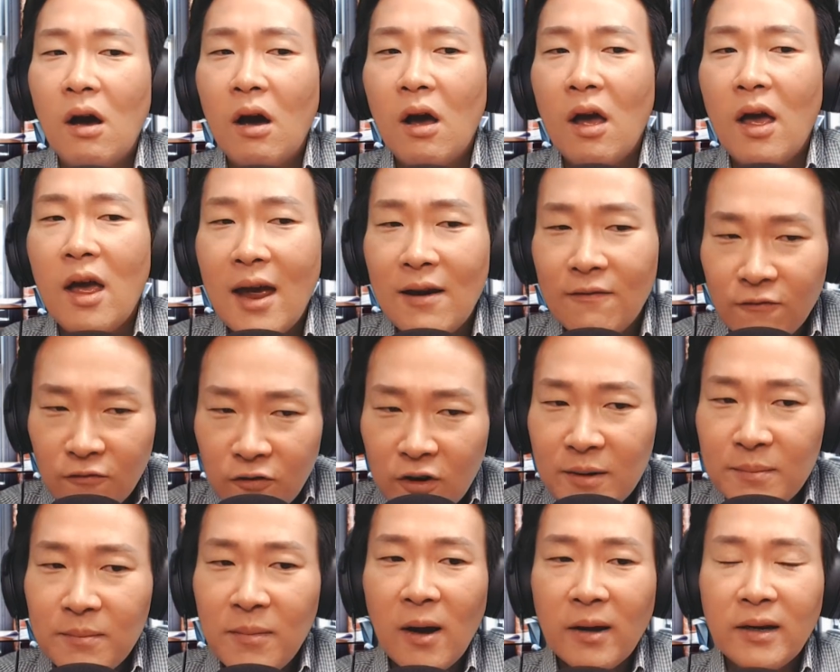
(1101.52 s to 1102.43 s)

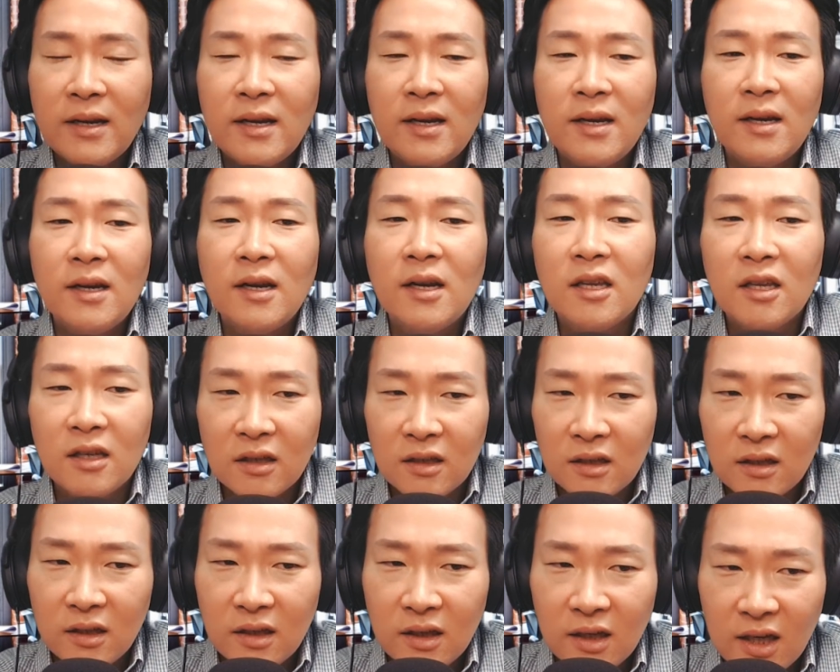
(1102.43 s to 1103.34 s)
everybody
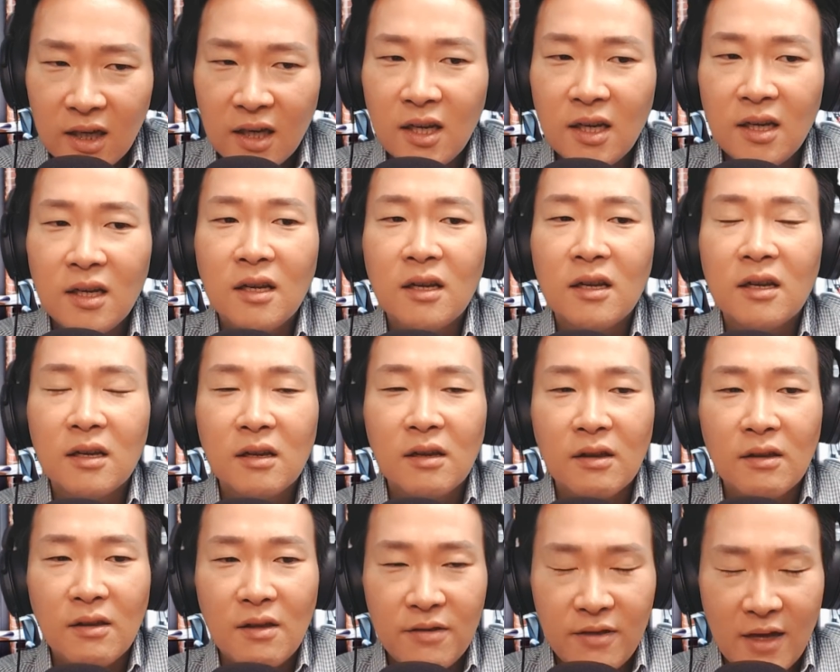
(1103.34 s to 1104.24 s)
in
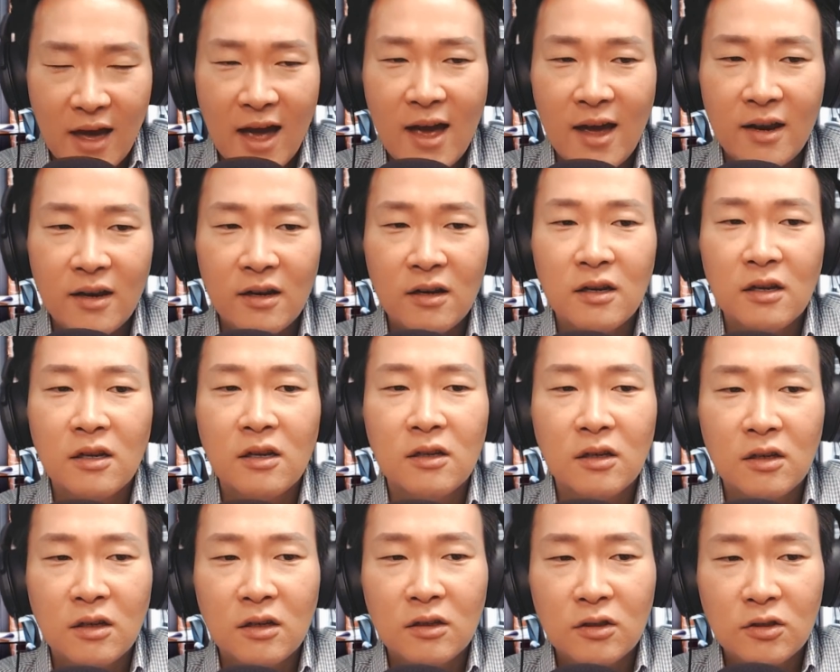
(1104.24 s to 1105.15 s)
that
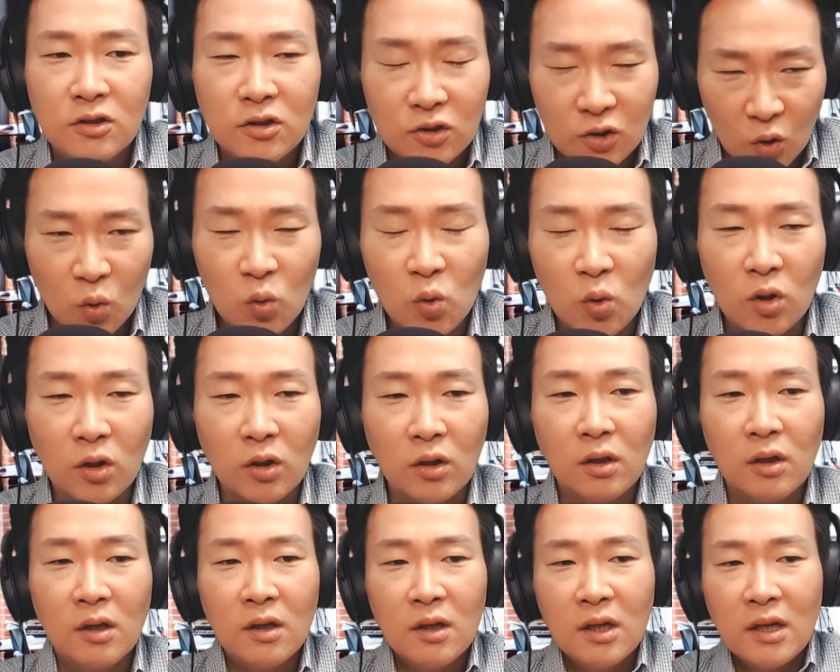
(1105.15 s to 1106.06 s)

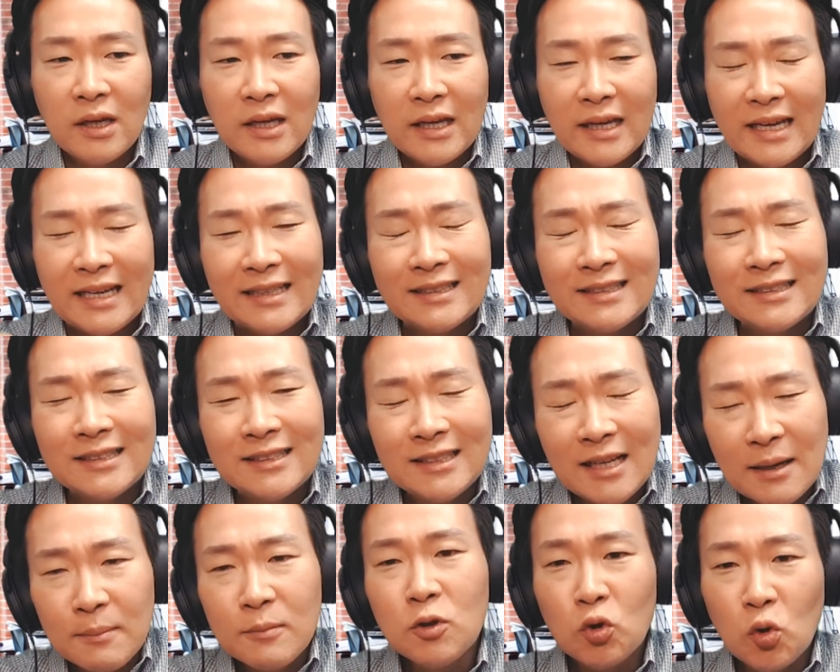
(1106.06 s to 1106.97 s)
school, in
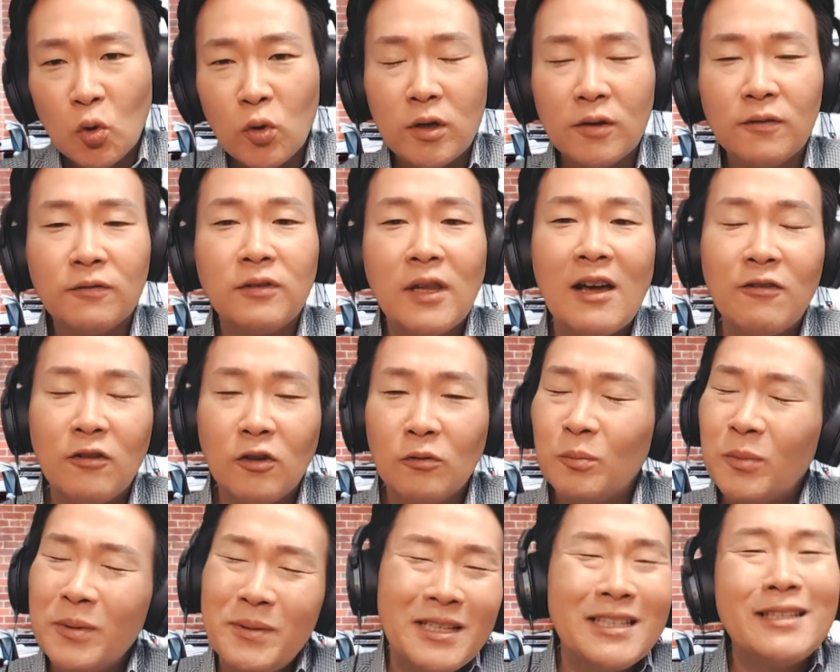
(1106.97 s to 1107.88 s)
some sort of level,
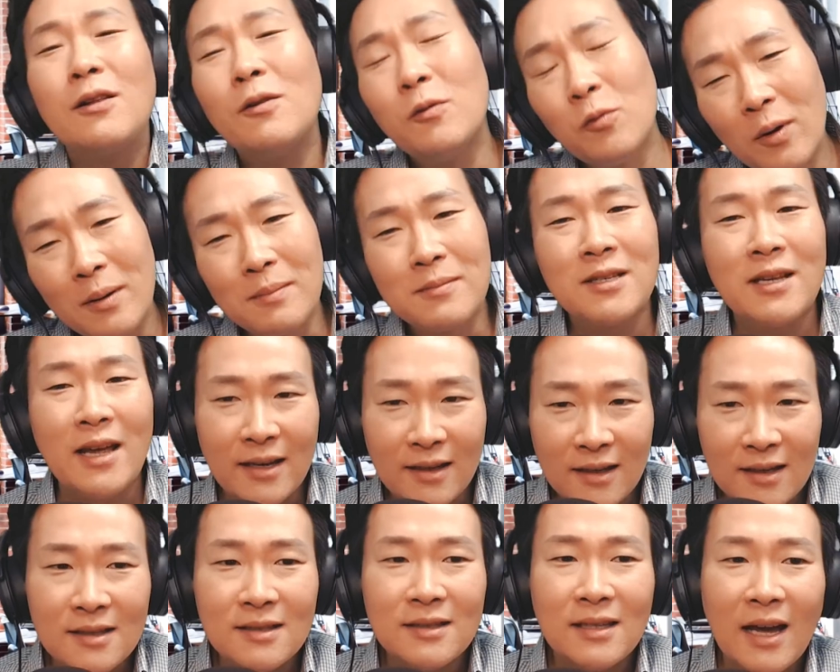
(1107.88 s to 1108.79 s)
basically what I'm saying
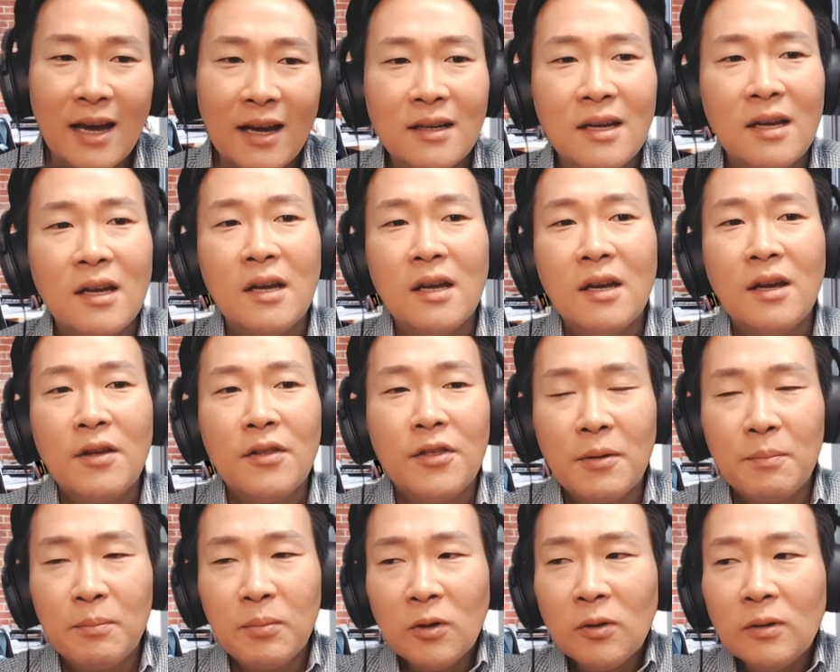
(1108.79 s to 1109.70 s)
is that
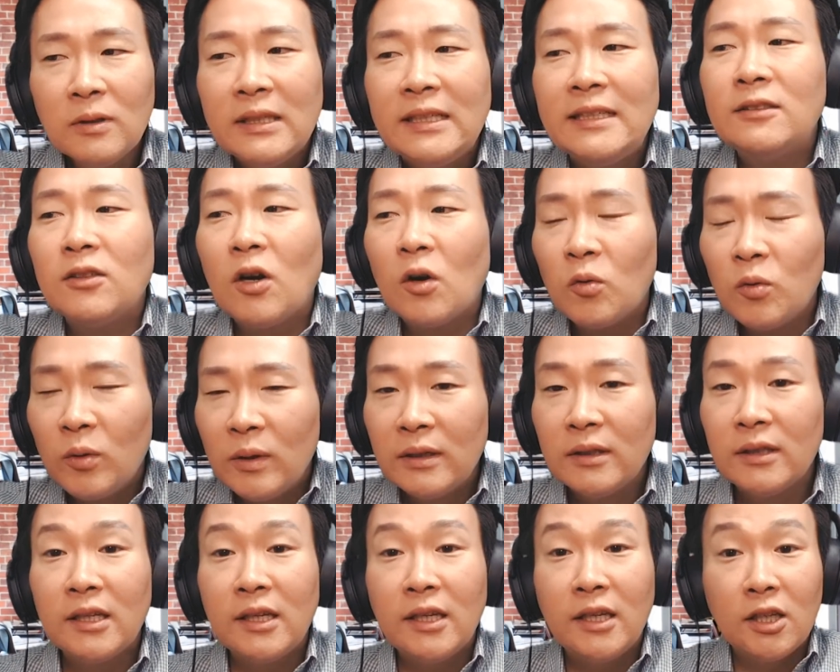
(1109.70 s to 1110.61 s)
the bullies are
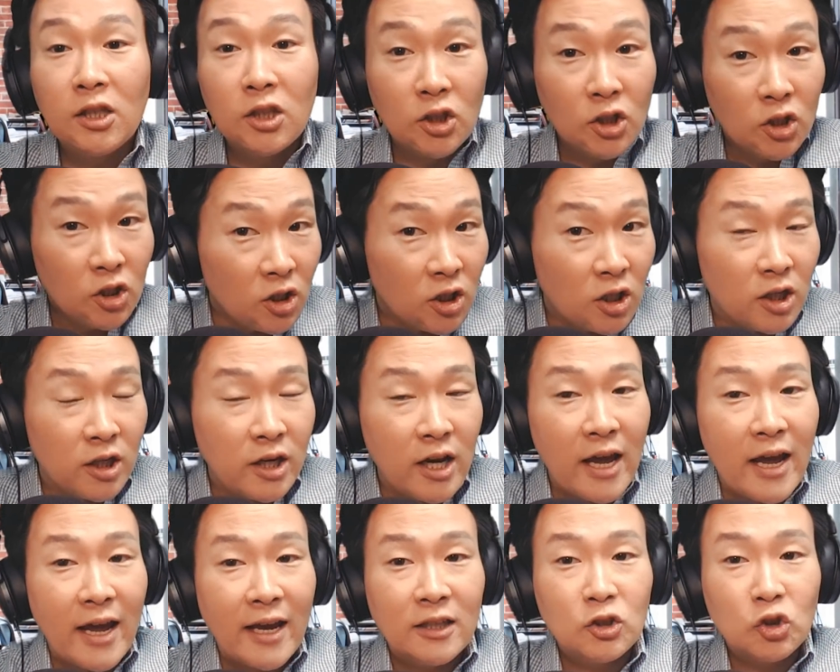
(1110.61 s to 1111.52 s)
really good
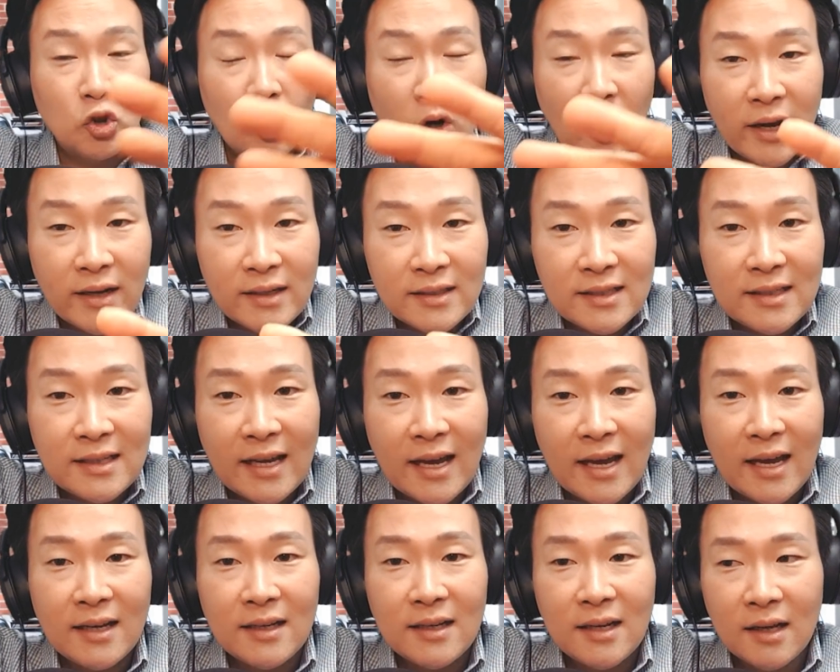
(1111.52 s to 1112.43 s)
at trying to
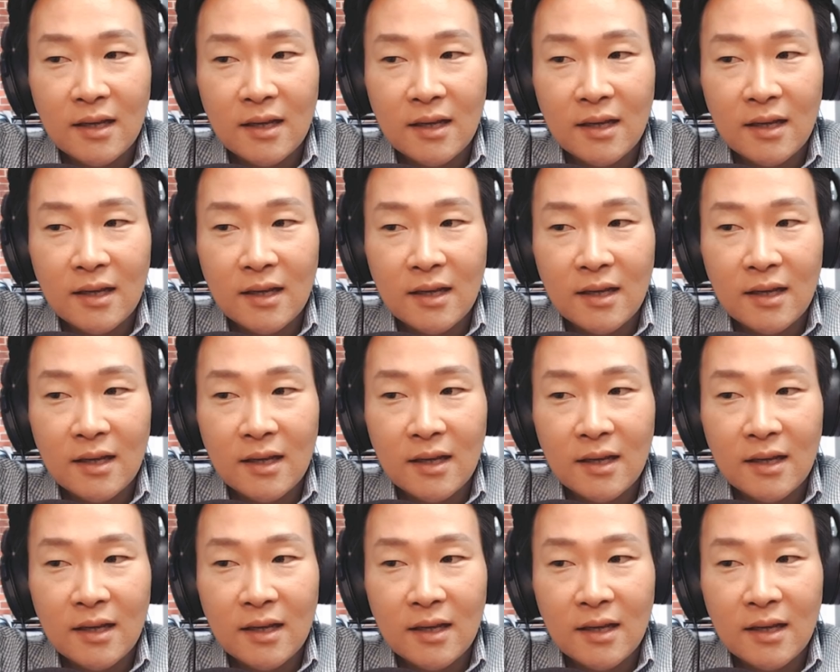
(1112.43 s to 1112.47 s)
get